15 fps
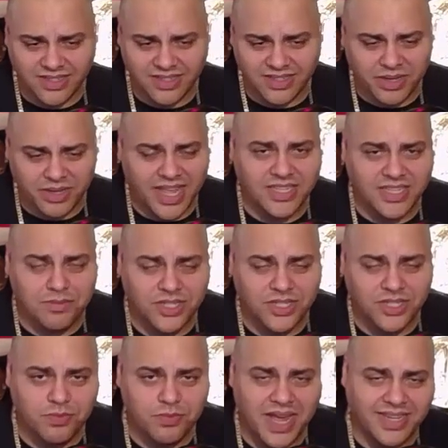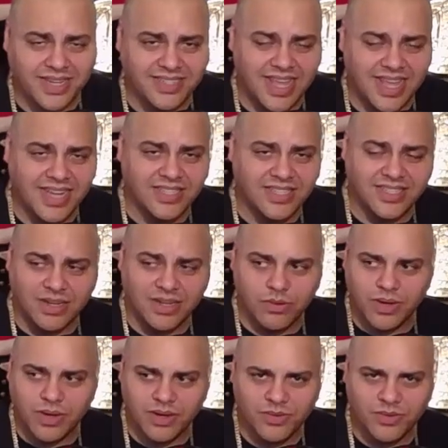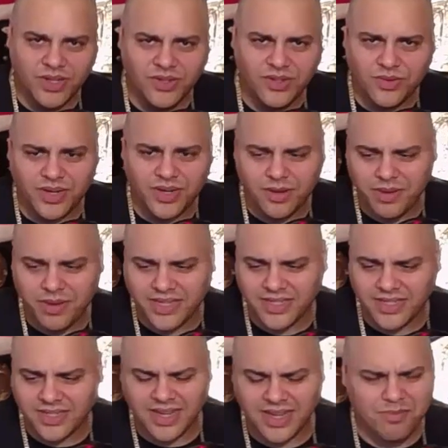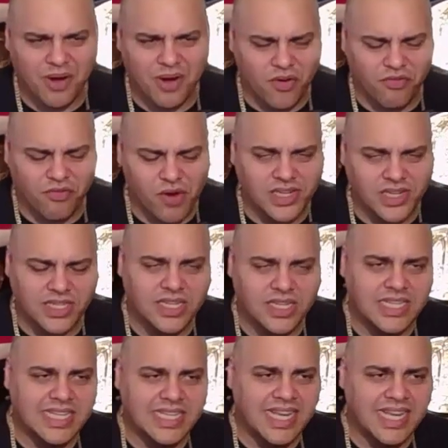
Mackenzie Mitchell's backstage. He's like, well, what are you doing here, basically? I'm paraphrasing.